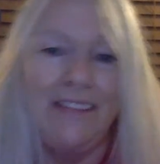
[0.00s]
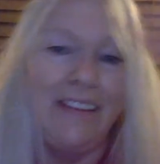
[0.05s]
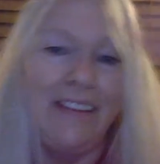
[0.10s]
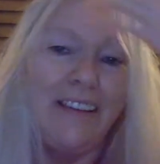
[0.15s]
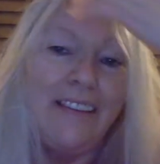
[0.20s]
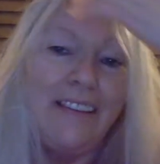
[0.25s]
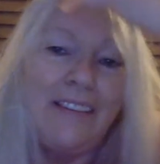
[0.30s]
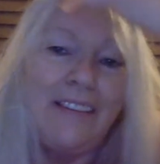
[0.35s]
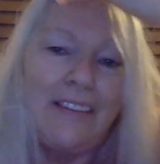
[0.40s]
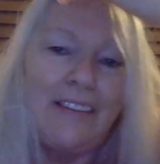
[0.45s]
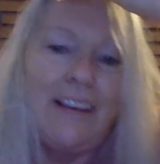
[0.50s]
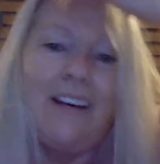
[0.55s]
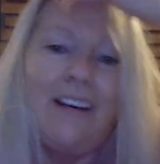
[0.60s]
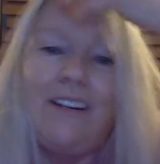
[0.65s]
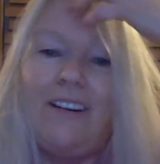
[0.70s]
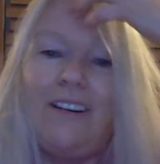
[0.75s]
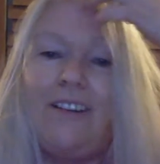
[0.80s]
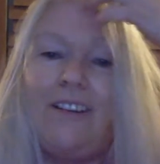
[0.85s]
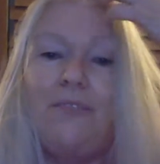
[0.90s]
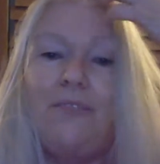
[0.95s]
these
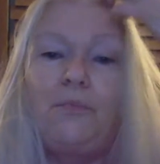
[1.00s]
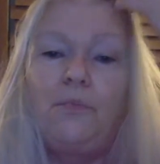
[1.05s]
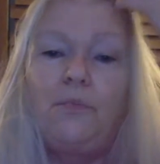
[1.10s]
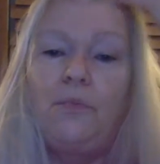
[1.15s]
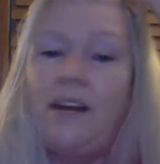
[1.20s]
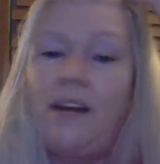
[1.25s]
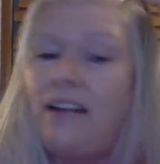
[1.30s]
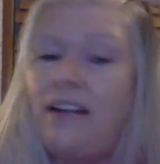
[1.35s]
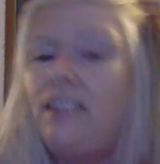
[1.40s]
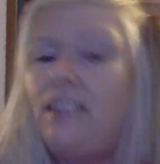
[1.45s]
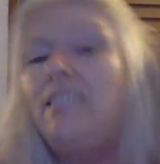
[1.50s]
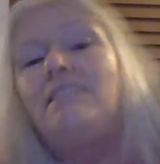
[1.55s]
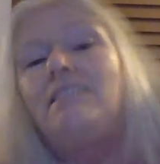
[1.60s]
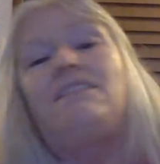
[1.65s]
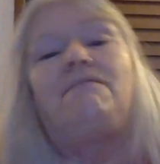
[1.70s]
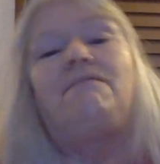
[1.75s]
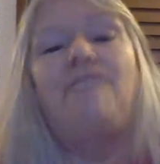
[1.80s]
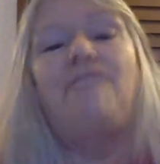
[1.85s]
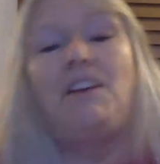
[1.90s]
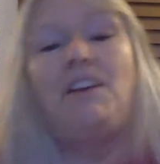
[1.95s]
are readily
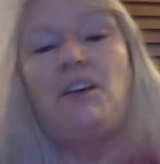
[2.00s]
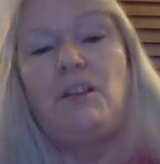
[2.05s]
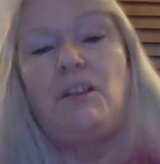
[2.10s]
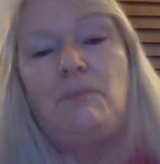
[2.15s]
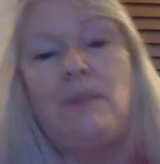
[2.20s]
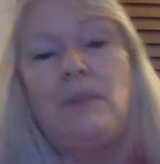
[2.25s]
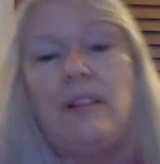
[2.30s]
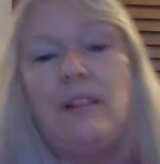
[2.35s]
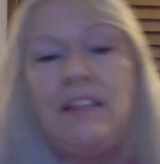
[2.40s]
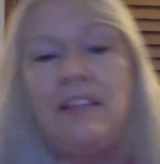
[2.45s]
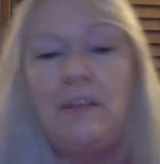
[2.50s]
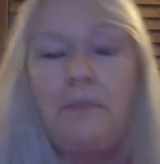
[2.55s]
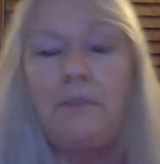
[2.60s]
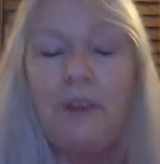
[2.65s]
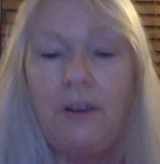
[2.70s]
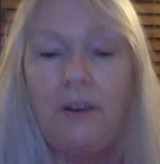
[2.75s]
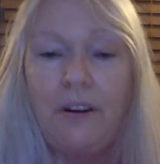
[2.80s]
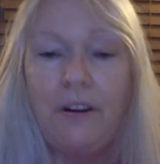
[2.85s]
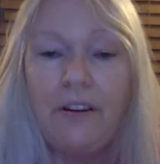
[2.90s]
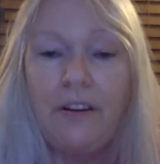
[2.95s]
available in the
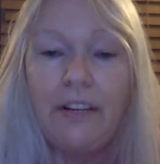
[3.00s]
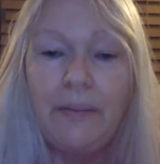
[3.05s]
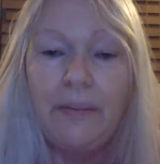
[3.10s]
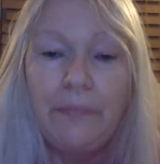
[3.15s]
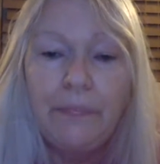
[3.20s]
park,